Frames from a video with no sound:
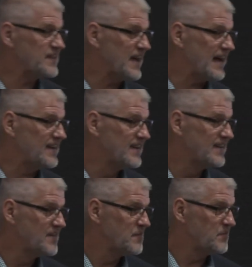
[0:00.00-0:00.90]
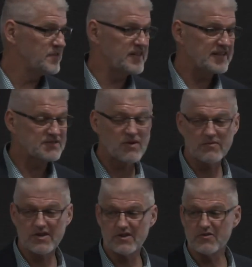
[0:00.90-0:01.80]
that. But that's what
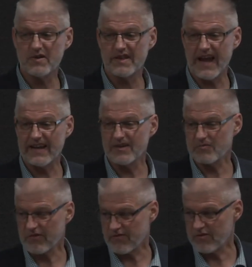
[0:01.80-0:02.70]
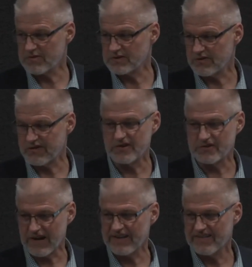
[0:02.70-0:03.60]
we do with annual performance reviews,
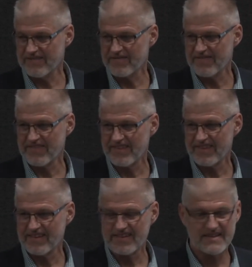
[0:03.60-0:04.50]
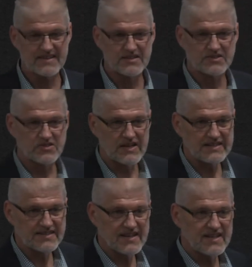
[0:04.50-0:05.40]
right? So
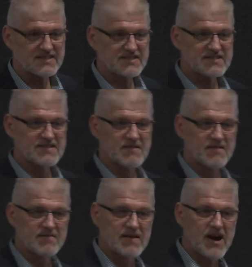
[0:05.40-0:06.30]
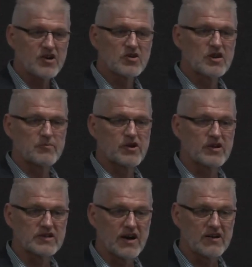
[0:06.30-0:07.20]
our goal at
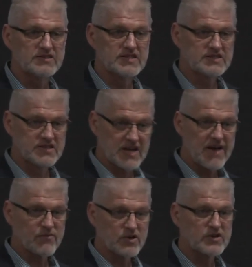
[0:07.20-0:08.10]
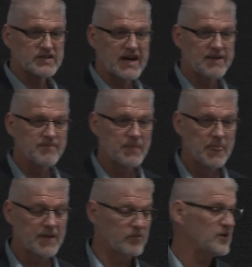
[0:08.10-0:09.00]
Berlin Gardens is to have real time.
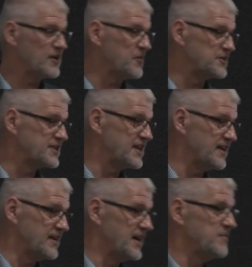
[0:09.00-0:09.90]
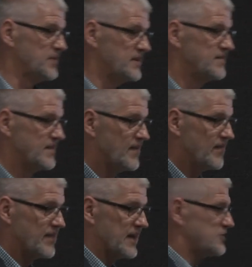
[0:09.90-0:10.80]
We don't always get it done, but
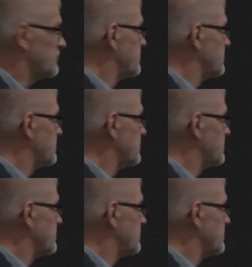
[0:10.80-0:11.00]
that should